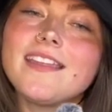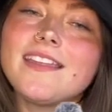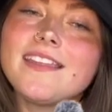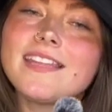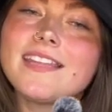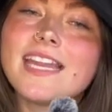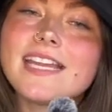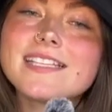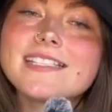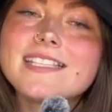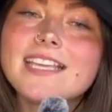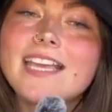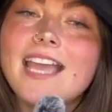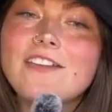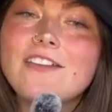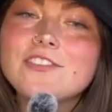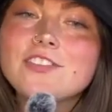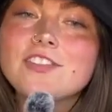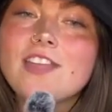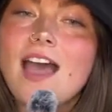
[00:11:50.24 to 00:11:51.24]
The next thing
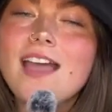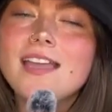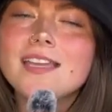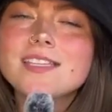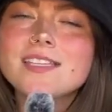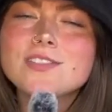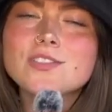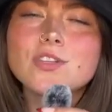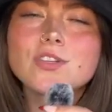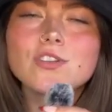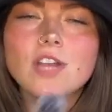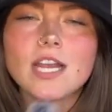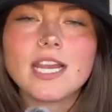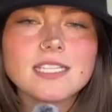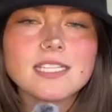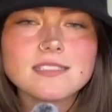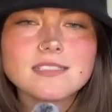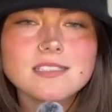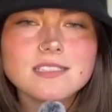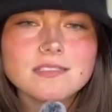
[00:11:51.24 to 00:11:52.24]
after that is your
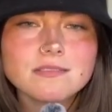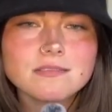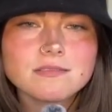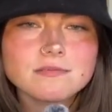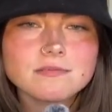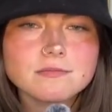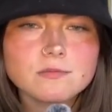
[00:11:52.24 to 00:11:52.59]
grades.